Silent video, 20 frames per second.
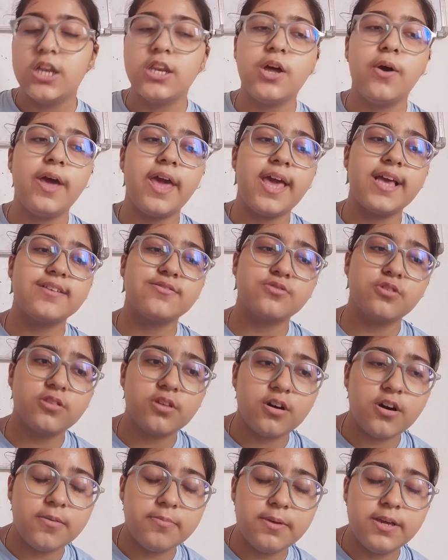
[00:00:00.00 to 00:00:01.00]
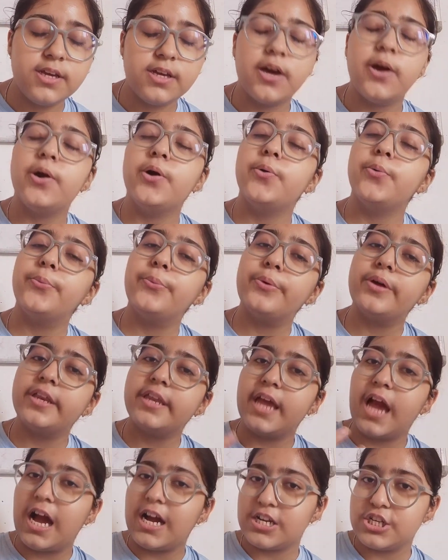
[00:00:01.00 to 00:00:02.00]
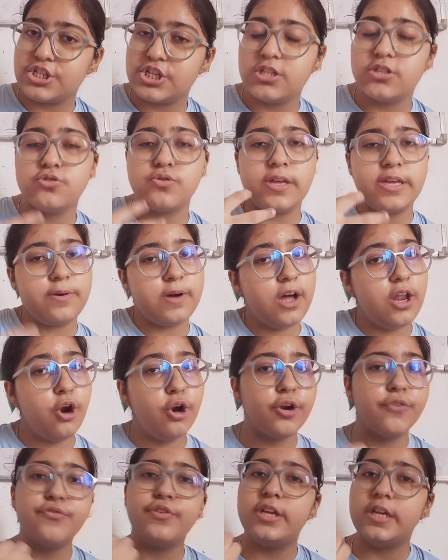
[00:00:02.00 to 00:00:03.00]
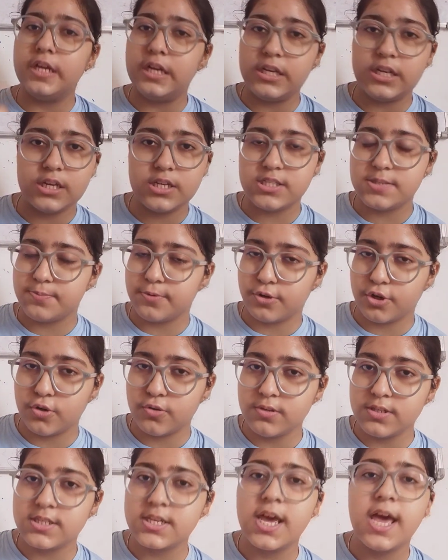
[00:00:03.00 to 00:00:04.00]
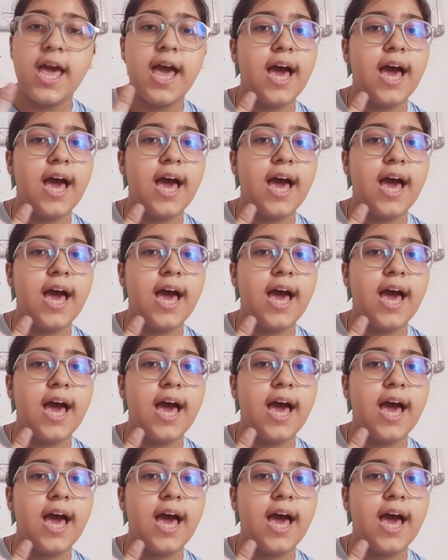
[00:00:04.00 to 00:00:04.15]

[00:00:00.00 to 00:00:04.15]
Now exothermic reactions, a lot of heat is produced,